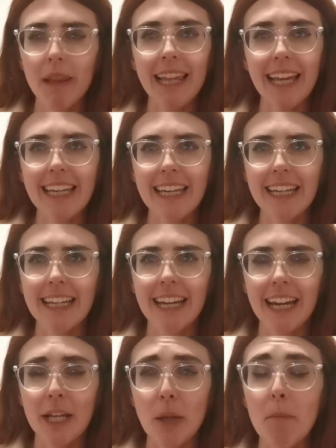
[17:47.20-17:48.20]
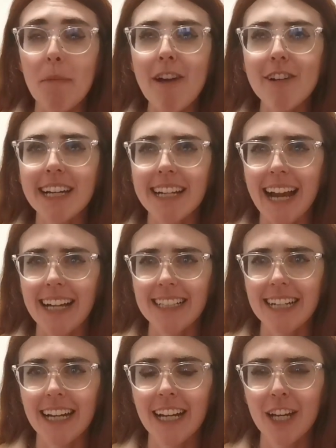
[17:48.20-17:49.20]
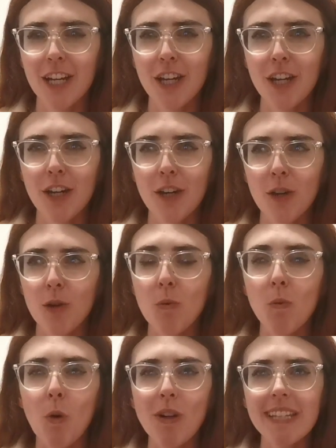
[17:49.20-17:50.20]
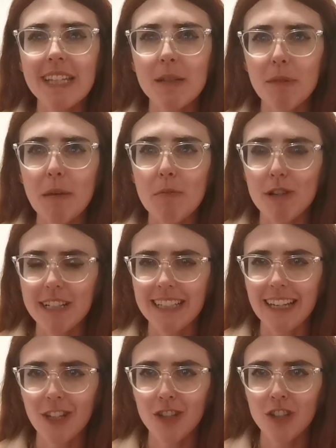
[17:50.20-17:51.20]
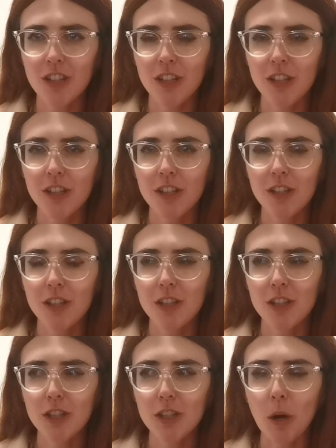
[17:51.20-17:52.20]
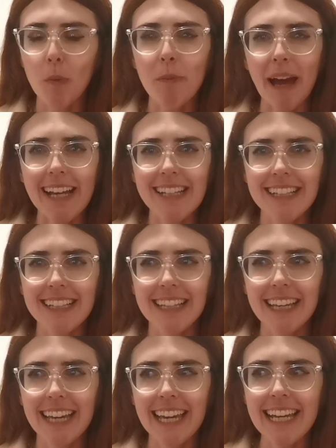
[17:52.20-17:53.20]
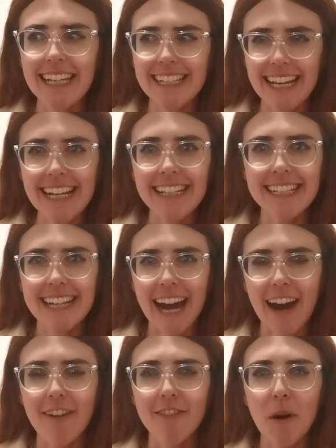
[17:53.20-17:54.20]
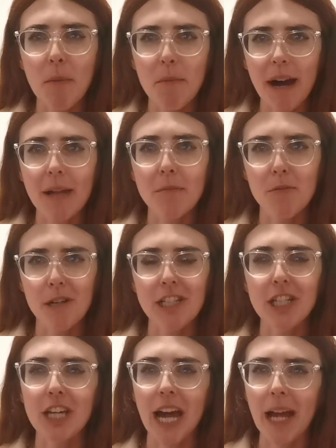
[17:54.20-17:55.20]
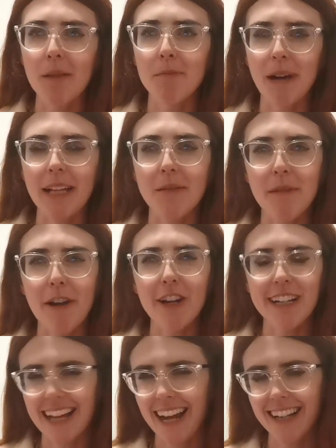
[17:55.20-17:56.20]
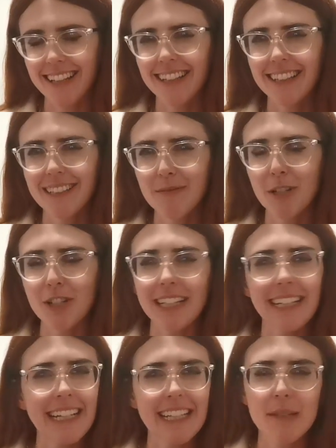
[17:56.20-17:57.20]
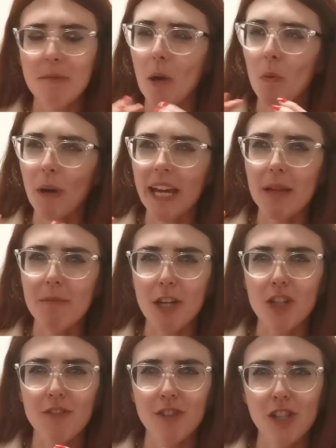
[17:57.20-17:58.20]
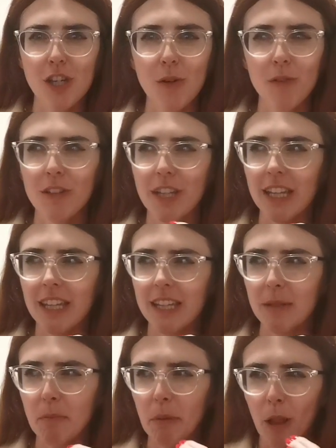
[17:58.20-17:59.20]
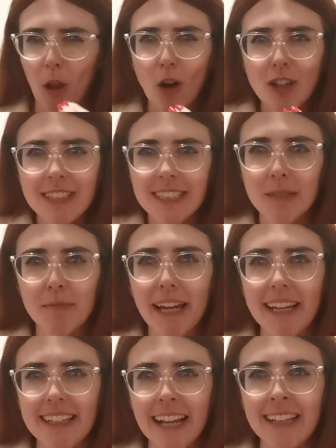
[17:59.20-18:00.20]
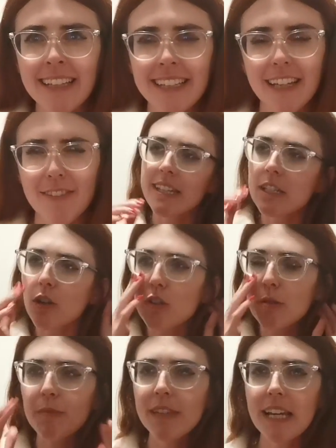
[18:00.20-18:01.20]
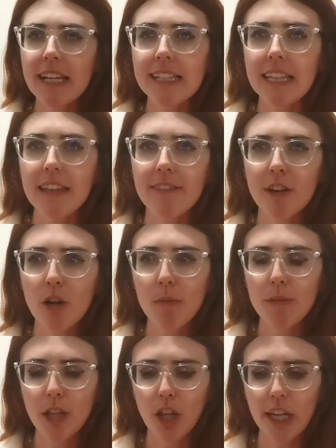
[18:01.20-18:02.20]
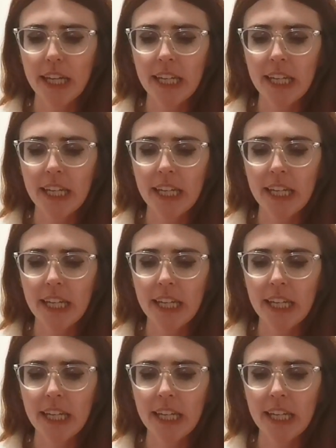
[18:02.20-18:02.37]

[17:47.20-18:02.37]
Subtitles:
playing an American actor who wants to be British. So basically he needs to have a bad British and bad American accent, because it needs to be a weird mesh of the two for this plot to make sense. There are still some things in the film that